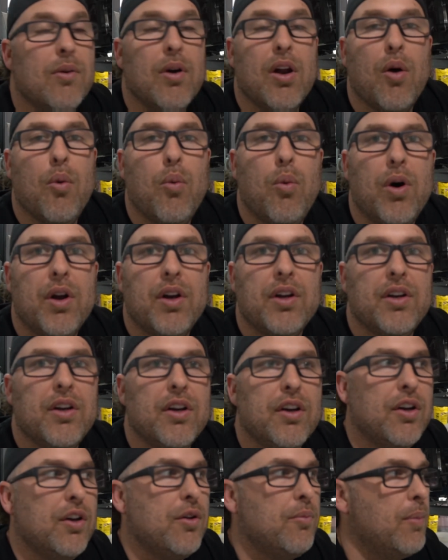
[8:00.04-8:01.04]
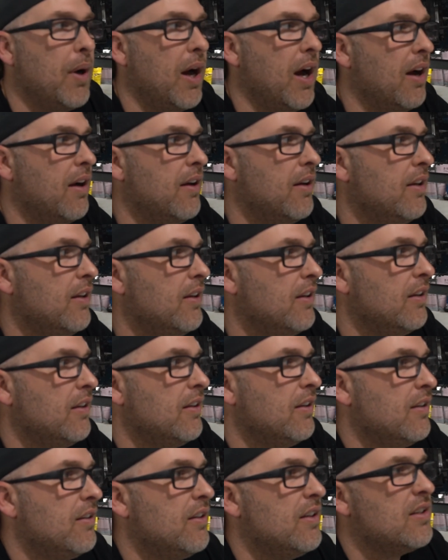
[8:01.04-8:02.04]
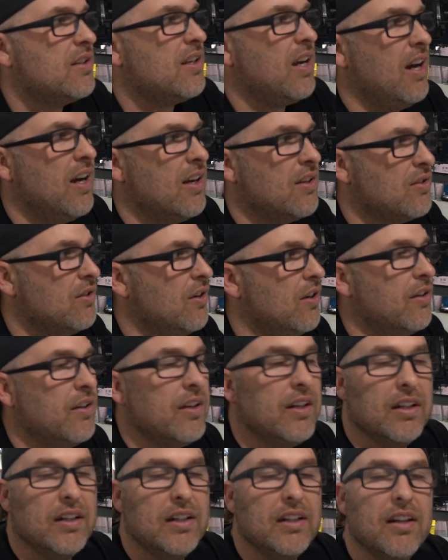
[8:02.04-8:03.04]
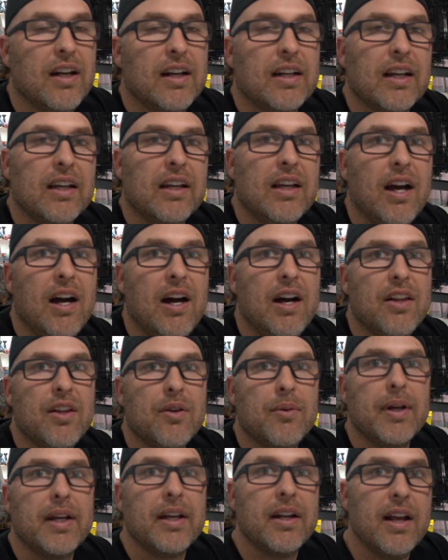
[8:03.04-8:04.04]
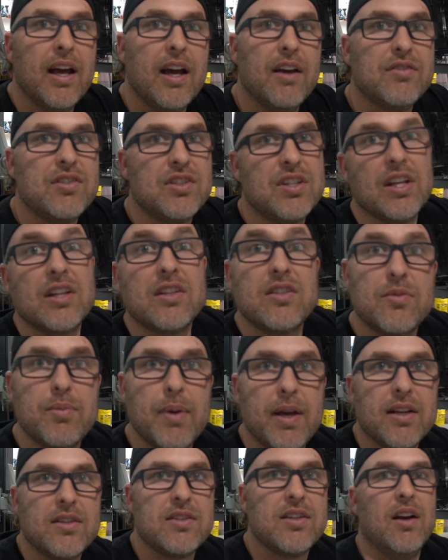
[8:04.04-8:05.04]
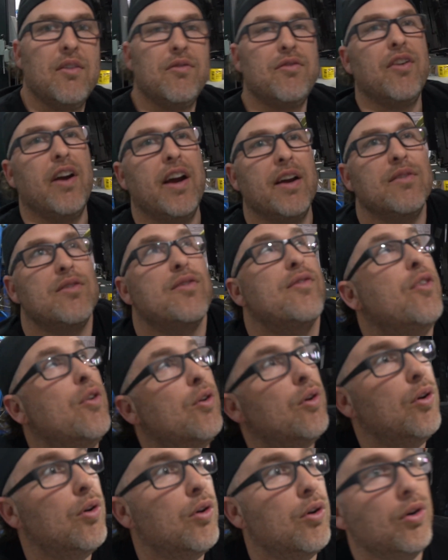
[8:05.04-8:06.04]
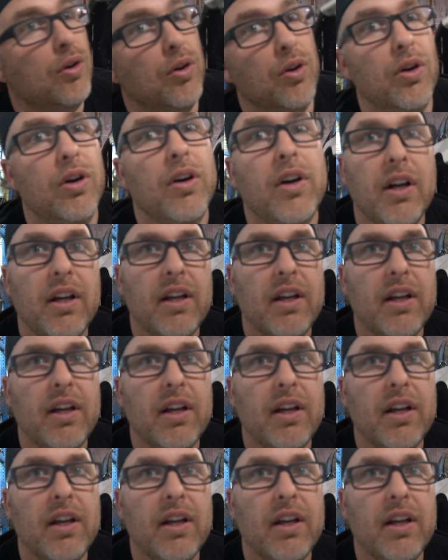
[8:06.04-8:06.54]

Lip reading: what I want to do, but this car is not really like a car that we're going to have 6 spare subframes for, or